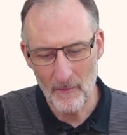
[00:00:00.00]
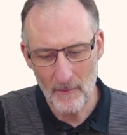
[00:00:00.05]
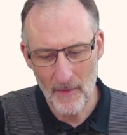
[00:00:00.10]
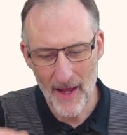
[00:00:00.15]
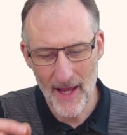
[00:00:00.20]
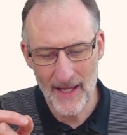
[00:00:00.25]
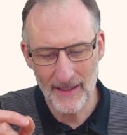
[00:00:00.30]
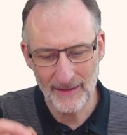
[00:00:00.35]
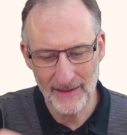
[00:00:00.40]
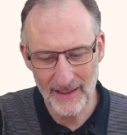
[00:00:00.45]

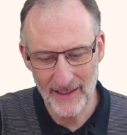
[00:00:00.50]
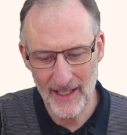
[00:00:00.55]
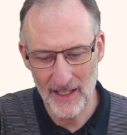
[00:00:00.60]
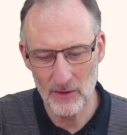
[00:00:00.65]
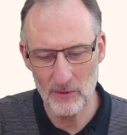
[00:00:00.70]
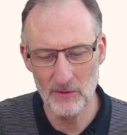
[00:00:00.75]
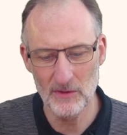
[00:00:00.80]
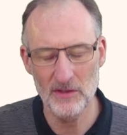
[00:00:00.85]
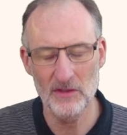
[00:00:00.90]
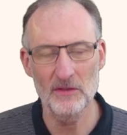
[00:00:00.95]
And then I
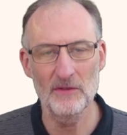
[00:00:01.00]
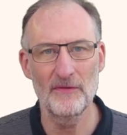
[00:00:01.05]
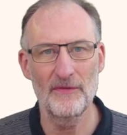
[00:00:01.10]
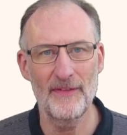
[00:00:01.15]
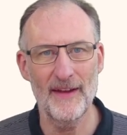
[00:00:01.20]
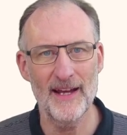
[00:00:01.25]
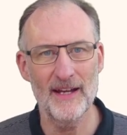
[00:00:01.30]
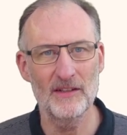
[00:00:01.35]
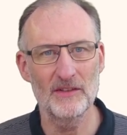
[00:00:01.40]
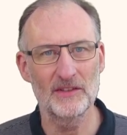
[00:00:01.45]
also
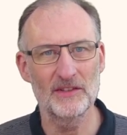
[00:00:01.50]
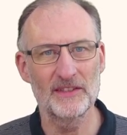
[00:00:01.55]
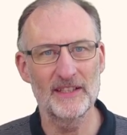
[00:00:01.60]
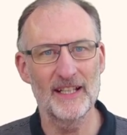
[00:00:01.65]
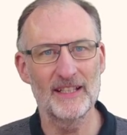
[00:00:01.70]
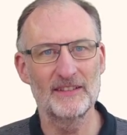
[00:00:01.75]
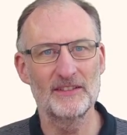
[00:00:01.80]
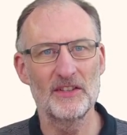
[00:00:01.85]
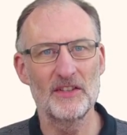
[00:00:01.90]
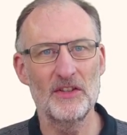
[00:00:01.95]
found
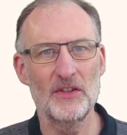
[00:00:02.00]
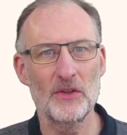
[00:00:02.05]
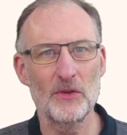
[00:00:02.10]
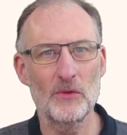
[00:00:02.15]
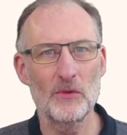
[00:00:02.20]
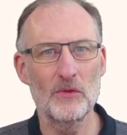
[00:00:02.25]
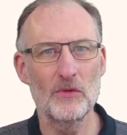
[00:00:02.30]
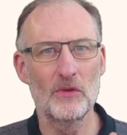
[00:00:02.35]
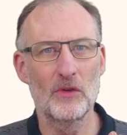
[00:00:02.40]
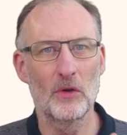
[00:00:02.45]
that the
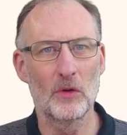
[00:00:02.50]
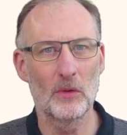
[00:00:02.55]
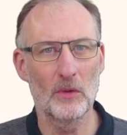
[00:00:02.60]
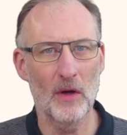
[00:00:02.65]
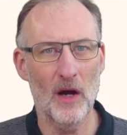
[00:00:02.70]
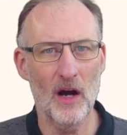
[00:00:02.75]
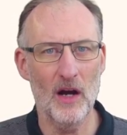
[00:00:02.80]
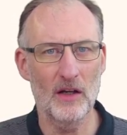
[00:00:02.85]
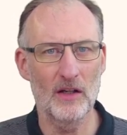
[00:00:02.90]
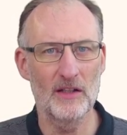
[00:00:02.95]
new
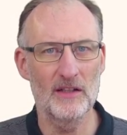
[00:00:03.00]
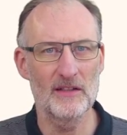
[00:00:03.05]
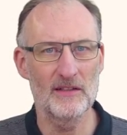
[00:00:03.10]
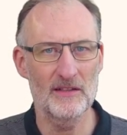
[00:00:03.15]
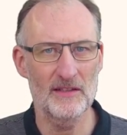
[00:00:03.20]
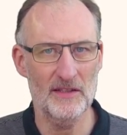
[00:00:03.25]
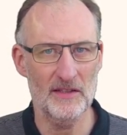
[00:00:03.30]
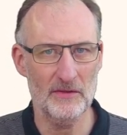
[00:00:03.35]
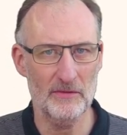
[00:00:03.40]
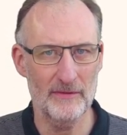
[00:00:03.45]
Grok
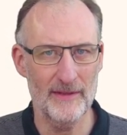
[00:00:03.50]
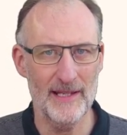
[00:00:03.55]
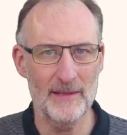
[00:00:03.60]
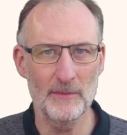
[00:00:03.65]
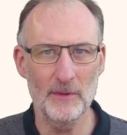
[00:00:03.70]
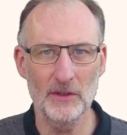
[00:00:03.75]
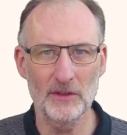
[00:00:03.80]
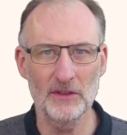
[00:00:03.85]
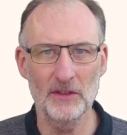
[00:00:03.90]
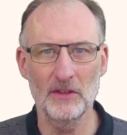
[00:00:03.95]
3
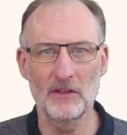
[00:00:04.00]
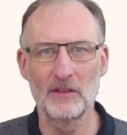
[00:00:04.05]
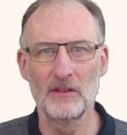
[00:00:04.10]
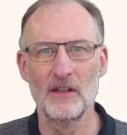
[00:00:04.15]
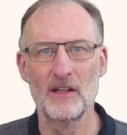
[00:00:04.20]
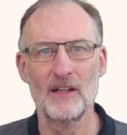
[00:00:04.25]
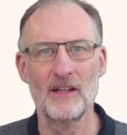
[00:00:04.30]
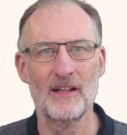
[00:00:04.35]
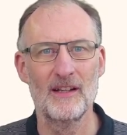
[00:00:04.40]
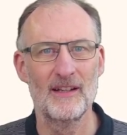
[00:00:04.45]
model
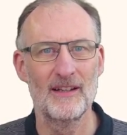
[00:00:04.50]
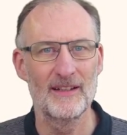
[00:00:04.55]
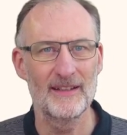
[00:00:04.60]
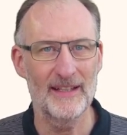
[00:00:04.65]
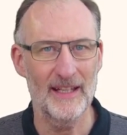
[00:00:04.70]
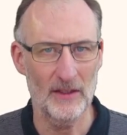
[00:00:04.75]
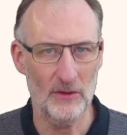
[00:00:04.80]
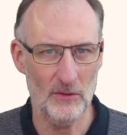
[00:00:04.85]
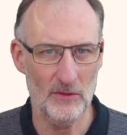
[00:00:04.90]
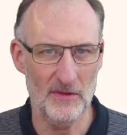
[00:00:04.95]

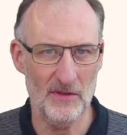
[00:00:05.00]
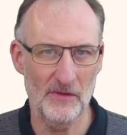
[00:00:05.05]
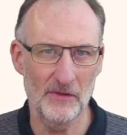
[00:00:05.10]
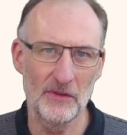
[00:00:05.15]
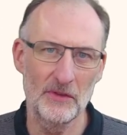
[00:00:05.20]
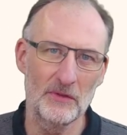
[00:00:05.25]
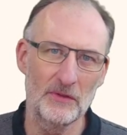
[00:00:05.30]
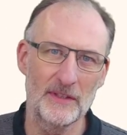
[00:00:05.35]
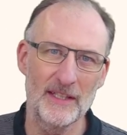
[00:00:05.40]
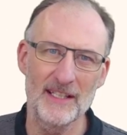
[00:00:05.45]
can also
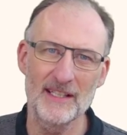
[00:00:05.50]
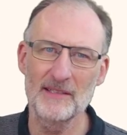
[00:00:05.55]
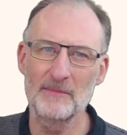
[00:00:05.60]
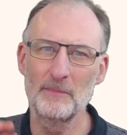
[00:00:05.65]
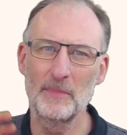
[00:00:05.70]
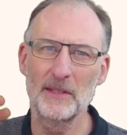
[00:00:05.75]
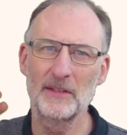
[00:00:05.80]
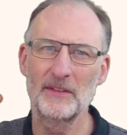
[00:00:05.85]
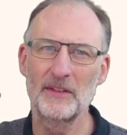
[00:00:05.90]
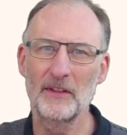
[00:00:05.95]
do this,
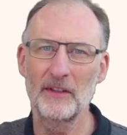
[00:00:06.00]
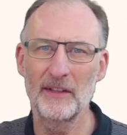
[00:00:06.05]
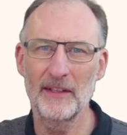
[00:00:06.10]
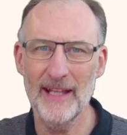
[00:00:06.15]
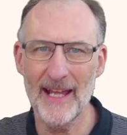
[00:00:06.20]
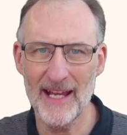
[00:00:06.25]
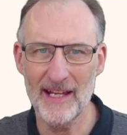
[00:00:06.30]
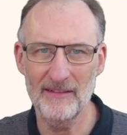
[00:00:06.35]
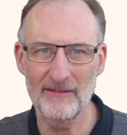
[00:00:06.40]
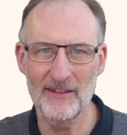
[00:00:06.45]
but the
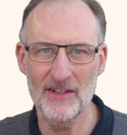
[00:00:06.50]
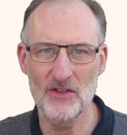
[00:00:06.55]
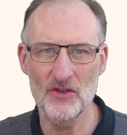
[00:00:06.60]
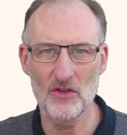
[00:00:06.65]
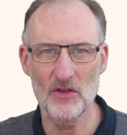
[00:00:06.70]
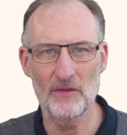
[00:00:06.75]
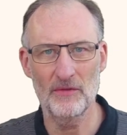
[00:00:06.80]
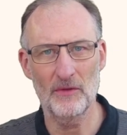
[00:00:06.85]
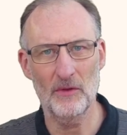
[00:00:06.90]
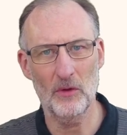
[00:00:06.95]
language
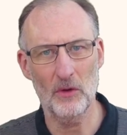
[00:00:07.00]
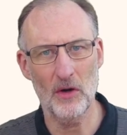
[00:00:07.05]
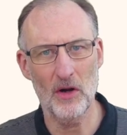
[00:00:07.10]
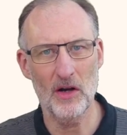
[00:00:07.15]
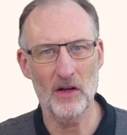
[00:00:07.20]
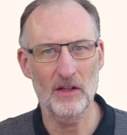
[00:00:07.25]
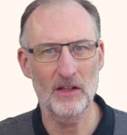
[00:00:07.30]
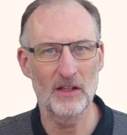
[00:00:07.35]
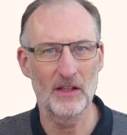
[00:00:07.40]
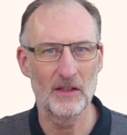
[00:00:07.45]
of
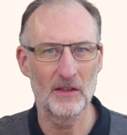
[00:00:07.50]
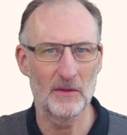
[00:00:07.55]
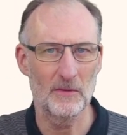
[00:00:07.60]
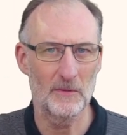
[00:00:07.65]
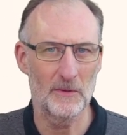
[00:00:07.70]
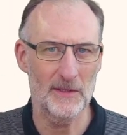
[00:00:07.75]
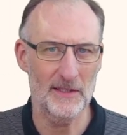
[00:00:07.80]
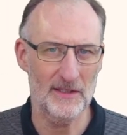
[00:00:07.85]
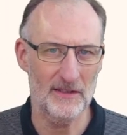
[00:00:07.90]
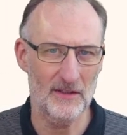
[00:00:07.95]
Grok
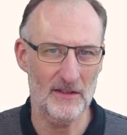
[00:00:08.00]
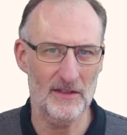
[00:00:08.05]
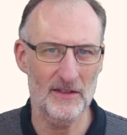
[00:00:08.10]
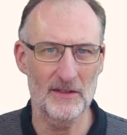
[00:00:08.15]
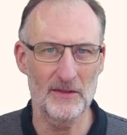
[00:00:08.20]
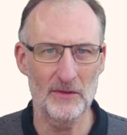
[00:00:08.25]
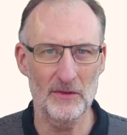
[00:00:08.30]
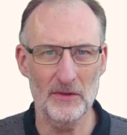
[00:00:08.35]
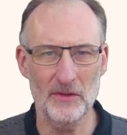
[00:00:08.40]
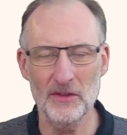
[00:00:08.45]
was not
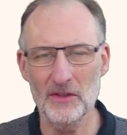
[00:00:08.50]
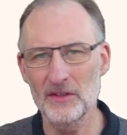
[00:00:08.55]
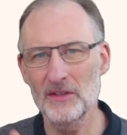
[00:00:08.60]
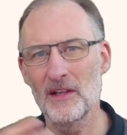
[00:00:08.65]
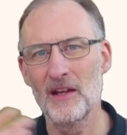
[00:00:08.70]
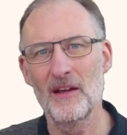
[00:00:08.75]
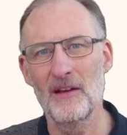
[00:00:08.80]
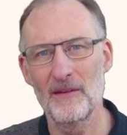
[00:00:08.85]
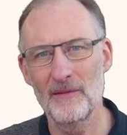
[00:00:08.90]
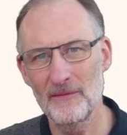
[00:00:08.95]
so good,
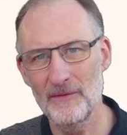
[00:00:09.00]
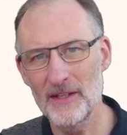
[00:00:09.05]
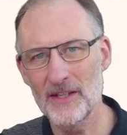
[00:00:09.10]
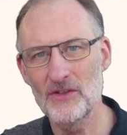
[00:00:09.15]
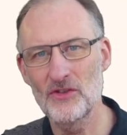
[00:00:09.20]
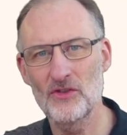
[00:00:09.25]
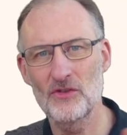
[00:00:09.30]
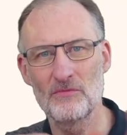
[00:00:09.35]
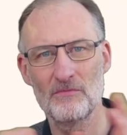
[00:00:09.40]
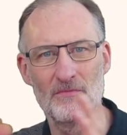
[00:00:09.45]

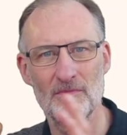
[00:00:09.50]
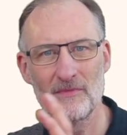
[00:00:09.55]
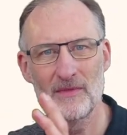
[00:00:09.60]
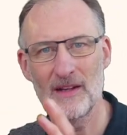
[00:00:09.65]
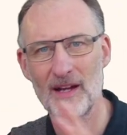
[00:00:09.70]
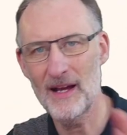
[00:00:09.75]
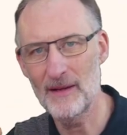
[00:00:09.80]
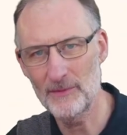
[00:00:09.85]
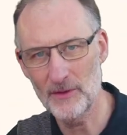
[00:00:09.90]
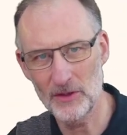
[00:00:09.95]
which
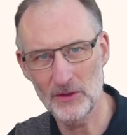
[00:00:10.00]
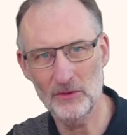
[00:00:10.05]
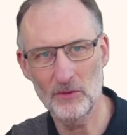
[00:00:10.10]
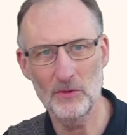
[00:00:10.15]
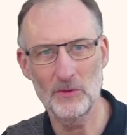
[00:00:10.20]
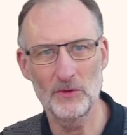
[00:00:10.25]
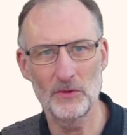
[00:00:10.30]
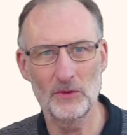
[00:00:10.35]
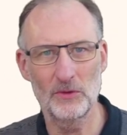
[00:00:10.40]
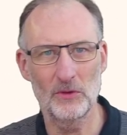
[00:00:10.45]
I'm not
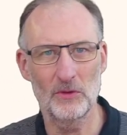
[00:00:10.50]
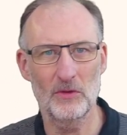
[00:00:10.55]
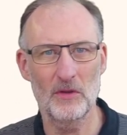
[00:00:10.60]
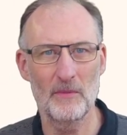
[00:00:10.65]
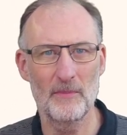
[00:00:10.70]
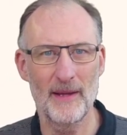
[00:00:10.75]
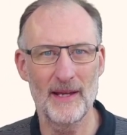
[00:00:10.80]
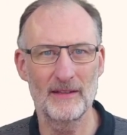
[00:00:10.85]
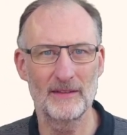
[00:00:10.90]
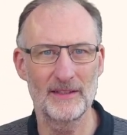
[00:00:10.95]
going to talk
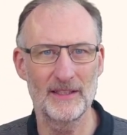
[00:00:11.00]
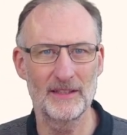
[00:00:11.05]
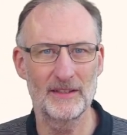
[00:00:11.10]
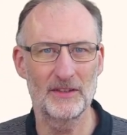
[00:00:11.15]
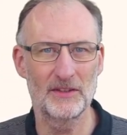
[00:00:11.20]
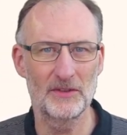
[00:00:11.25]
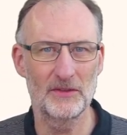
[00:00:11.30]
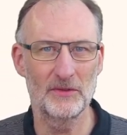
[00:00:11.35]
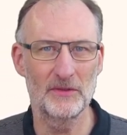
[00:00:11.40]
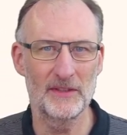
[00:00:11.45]
about
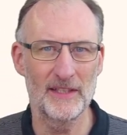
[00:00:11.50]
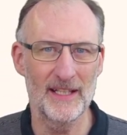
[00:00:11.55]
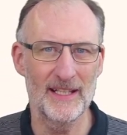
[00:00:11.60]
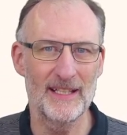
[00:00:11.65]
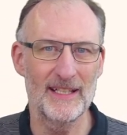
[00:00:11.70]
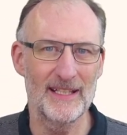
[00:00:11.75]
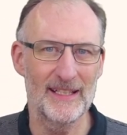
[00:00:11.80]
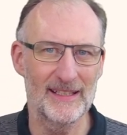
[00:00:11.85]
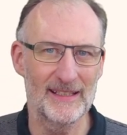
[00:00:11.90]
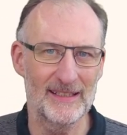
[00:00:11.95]
it today
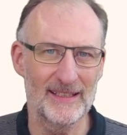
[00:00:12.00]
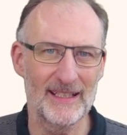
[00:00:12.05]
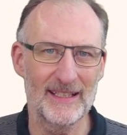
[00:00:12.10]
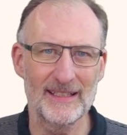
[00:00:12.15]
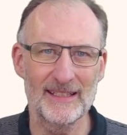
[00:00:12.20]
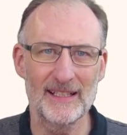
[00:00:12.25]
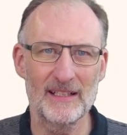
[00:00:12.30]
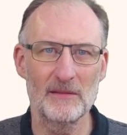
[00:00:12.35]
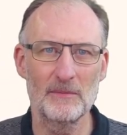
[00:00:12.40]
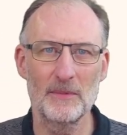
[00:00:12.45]
in
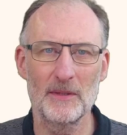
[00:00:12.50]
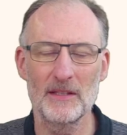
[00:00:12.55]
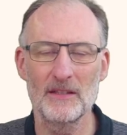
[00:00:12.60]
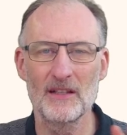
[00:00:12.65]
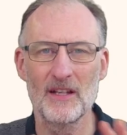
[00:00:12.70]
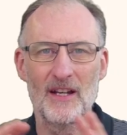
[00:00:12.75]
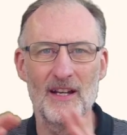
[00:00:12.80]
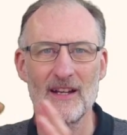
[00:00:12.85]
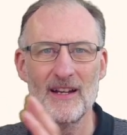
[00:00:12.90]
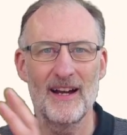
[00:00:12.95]
detail, but
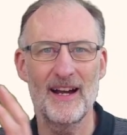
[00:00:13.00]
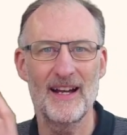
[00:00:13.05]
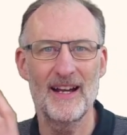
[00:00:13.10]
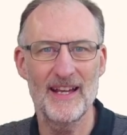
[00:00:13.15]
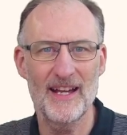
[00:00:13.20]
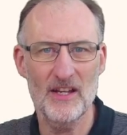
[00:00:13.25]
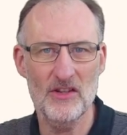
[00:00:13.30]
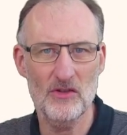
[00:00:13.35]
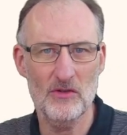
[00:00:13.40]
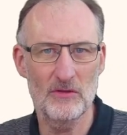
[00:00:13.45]
I
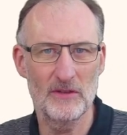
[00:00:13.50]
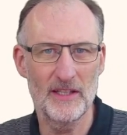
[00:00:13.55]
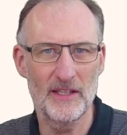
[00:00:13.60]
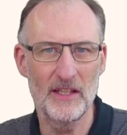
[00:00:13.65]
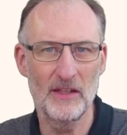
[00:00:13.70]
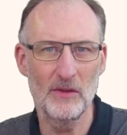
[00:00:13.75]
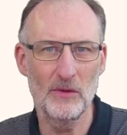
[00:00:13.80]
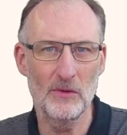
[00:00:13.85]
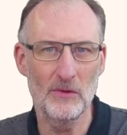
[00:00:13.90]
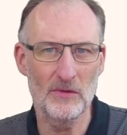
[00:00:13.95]
actually
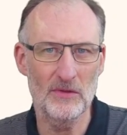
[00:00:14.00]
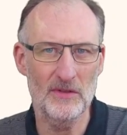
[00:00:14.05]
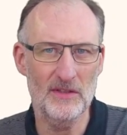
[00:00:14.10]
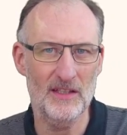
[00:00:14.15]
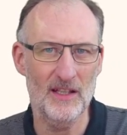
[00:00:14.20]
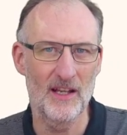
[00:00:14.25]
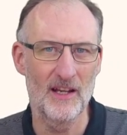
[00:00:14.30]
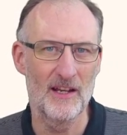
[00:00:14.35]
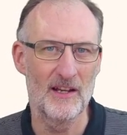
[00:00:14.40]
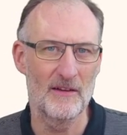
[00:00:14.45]

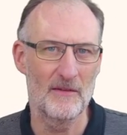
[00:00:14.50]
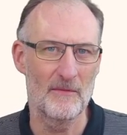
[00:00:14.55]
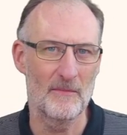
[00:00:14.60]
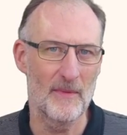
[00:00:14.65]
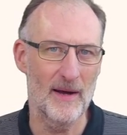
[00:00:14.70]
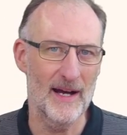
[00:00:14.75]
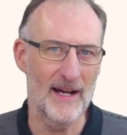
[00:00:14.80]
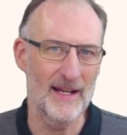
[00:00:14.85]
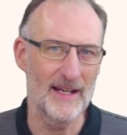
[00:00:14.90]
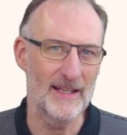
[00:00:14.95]
used
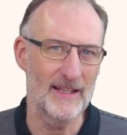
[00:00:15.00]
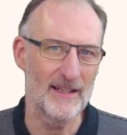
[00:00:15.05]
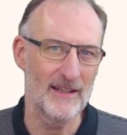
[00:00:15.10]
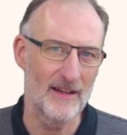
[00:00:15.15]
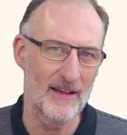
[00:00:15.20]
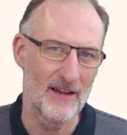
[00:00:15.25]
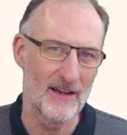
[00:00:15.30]
my